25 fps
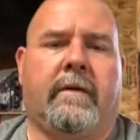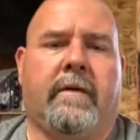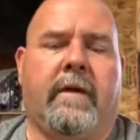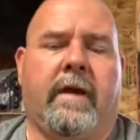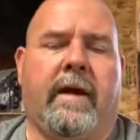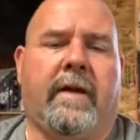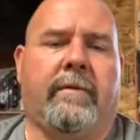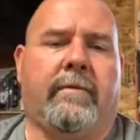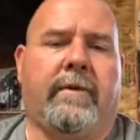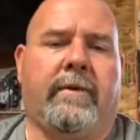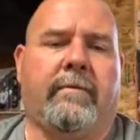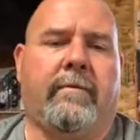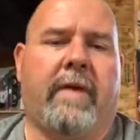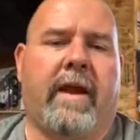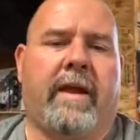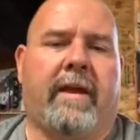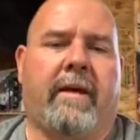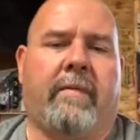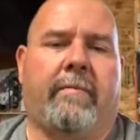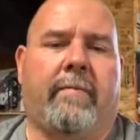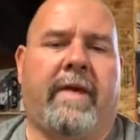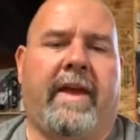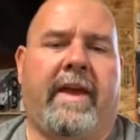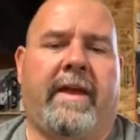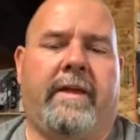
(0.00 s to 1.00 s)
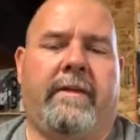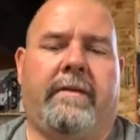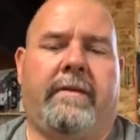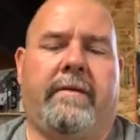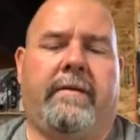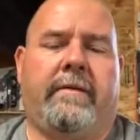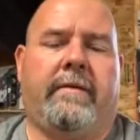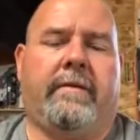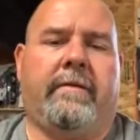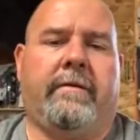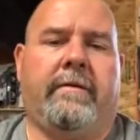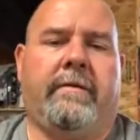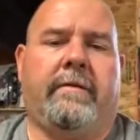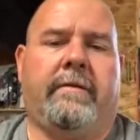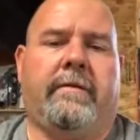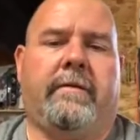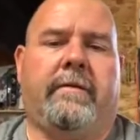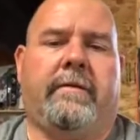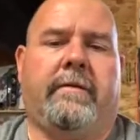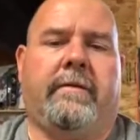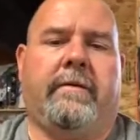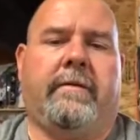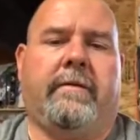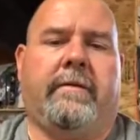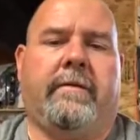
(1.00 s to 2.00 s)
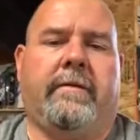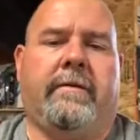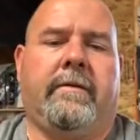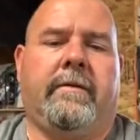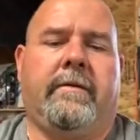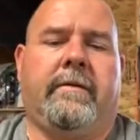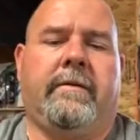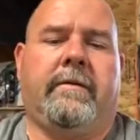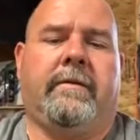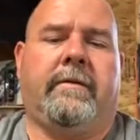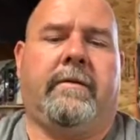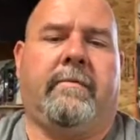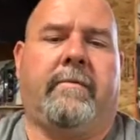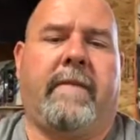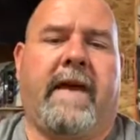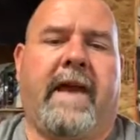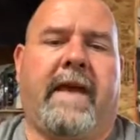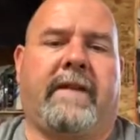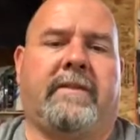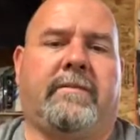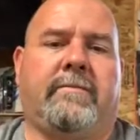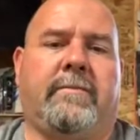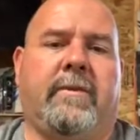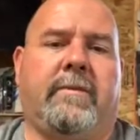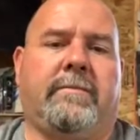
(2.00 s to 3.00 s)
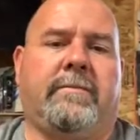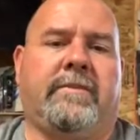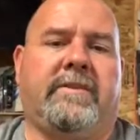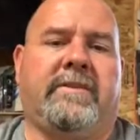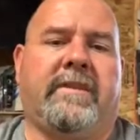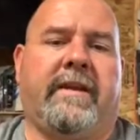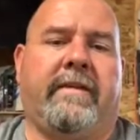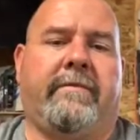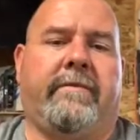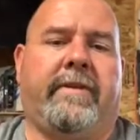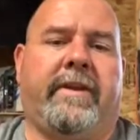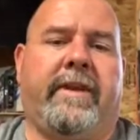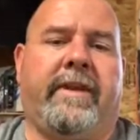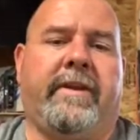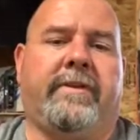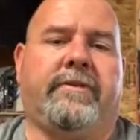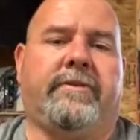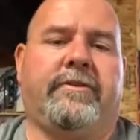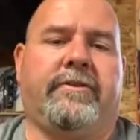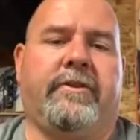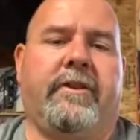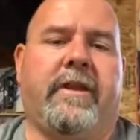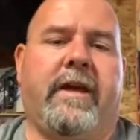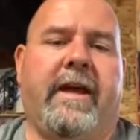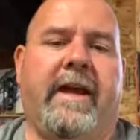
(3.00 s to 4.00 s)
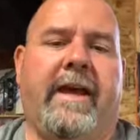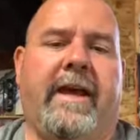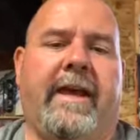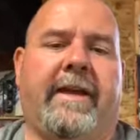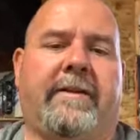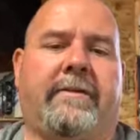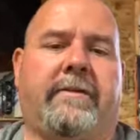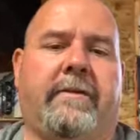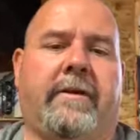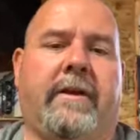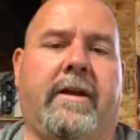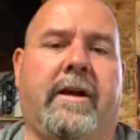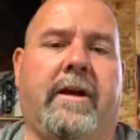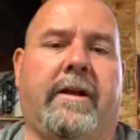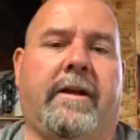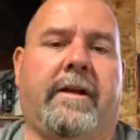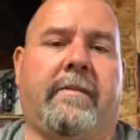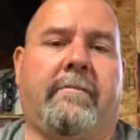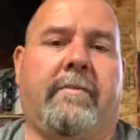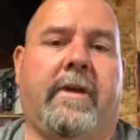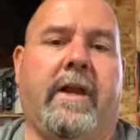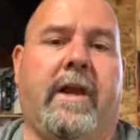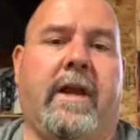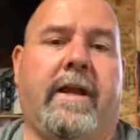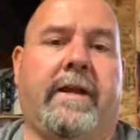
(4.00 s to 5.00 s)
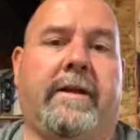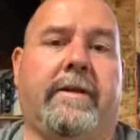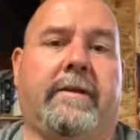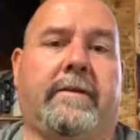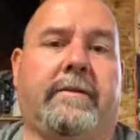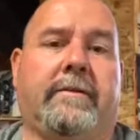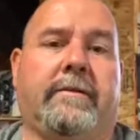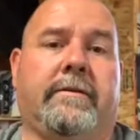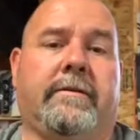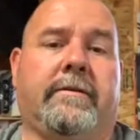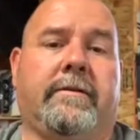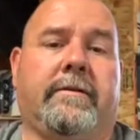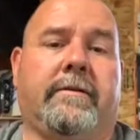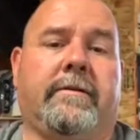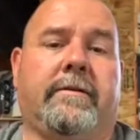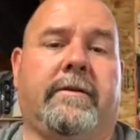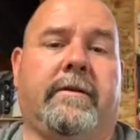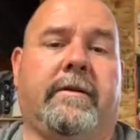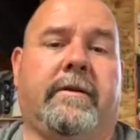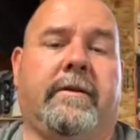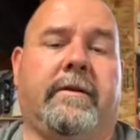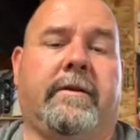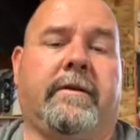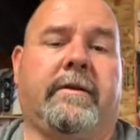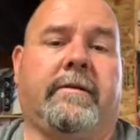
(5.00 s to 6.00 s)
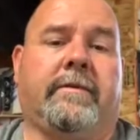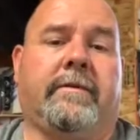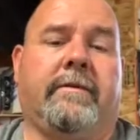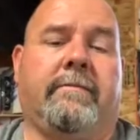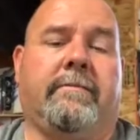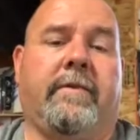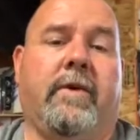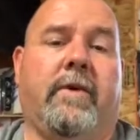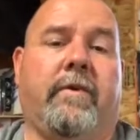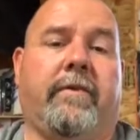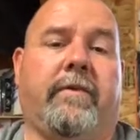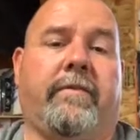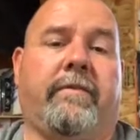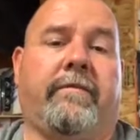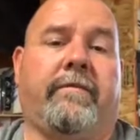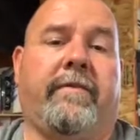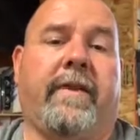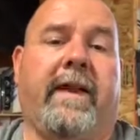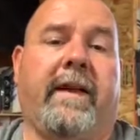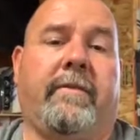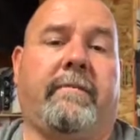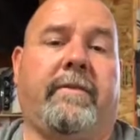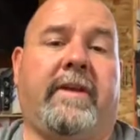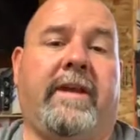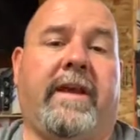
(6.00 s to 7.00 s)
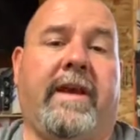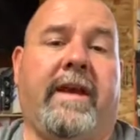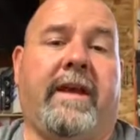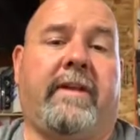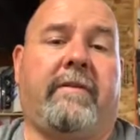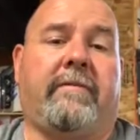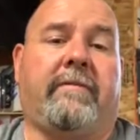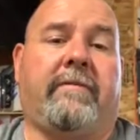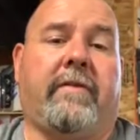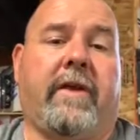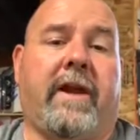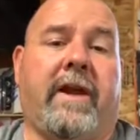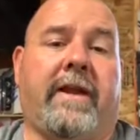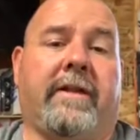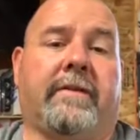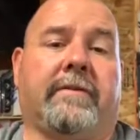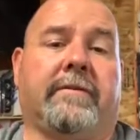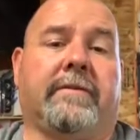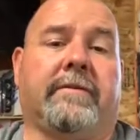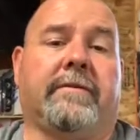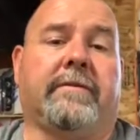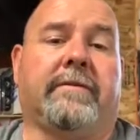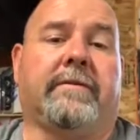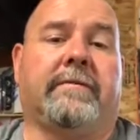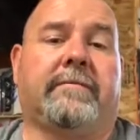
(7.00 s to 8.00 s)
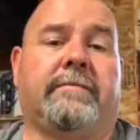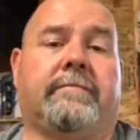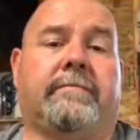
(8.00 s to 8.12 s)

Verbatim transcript: I would recommend the MAXIMUM 7-inch diagonal cutting pliers to both family and friends.